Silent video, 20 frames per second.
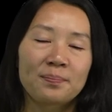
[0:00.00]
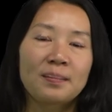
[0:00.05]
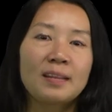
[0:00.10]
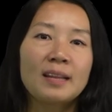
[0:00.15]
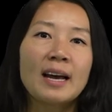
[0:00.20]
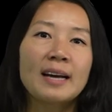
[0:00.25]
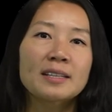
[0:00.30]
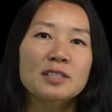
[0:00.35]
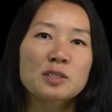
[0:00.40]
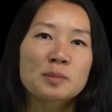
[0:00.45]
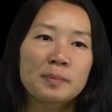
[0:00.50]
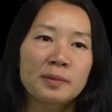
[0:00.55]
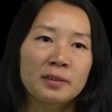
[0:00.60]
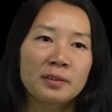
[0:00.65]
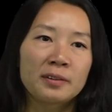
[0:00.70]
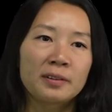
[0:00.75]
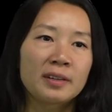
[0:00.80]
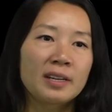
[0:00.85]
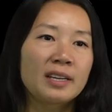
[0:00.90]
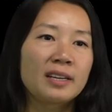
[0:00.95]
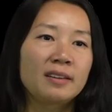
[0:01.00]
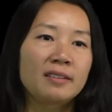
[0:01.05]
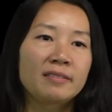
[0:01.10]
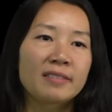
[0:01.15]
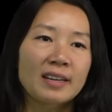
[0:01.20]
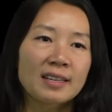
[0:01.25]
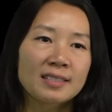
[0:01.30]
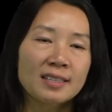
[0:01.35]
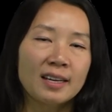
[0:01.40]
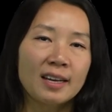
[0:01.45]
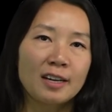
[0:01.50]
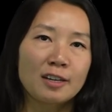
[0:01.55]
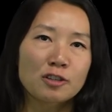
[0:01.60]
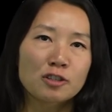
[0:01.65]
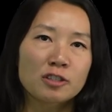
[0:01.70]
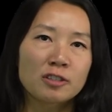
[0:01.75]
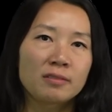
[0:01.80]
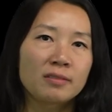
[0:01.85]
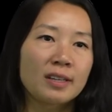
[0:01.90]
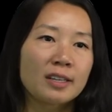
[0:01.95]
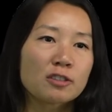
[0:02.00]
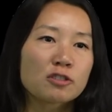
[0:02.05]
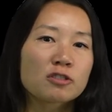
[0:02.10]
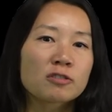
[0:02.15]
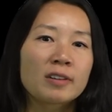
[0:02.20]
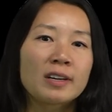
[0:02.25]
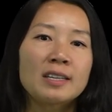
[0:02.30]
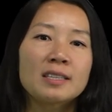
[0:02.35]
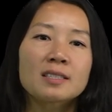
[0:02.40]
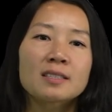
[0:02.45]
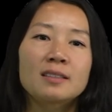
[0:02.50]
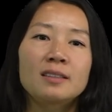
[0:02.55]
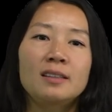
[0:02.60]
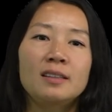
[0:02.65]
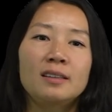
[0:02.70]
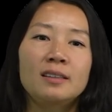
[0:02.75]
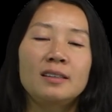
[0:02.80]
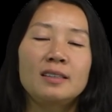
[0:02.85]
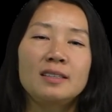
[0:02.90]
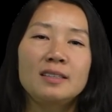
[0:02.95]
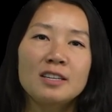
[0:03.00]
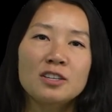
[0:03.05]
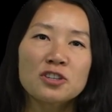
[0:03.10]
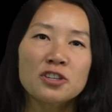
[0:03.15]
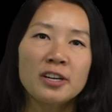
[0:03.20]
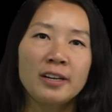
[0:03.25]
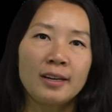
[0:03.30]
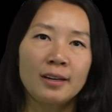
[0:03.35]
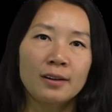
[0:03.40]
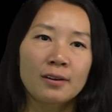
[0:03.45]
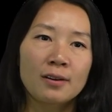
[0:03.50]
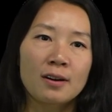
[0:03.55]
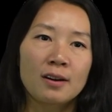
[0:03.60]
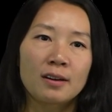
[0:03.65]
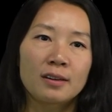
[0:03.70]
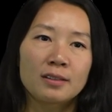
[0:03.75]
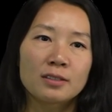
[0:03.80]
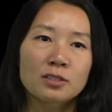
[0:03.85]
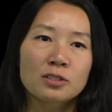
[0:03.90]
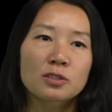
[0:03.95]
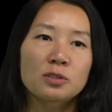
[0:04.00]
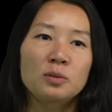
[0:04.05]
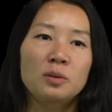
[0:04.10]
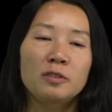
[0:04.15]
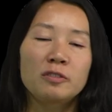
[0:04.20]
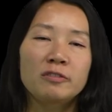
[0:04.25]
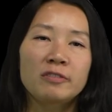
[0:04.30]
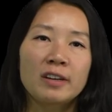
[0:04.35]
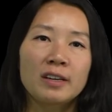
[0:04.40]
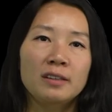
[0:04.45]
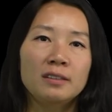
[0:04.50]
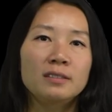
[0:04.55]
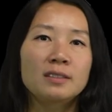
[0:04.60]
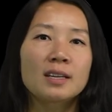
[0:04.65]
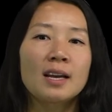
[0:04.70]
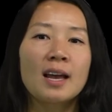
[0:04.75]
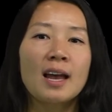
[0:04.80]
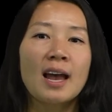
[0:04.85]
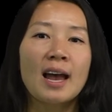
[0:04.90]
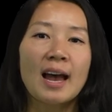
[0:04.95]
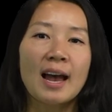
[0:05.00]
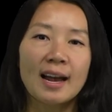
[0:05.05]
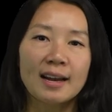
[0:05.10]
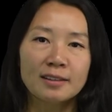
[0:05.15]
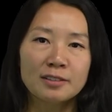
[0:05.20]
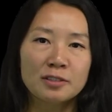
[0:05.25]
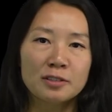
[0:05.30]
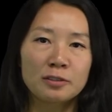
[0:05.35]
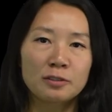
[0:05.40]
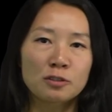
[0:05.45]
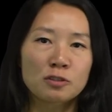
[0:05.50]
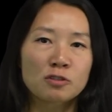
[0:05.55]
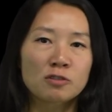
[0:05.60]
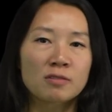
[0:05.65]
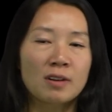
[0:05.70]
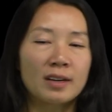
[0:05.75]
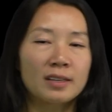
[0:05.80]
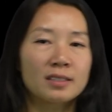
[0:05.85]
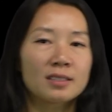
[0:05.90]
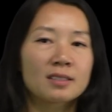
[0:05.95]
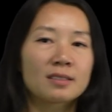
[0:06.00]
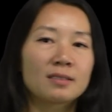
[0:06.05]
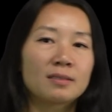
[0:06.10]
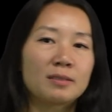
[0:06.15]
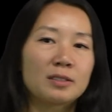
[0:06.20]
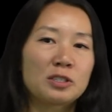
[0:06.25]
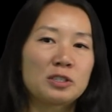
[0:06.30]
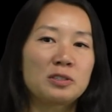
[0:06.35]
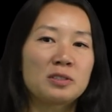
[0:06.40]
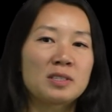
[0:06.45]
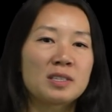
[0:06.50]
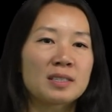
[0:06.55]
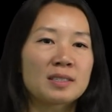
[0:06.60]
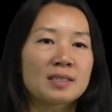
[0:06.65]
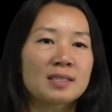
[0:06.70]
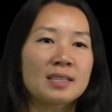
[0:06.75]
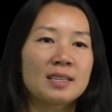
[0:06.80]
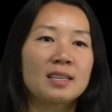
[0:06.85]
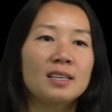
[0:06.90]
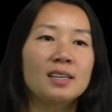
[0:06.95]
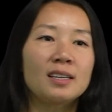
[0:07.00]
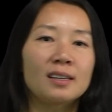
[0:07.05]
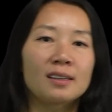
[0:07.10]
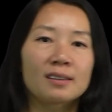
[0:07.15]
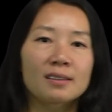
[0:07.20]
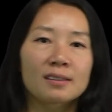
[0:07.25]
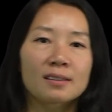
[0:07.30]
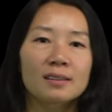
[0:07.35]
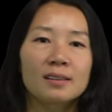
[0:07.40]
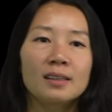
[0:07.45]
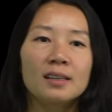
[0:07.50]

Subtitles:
That spurred an investigation that traced the initiating cause to a failed axial strut, which you can see here.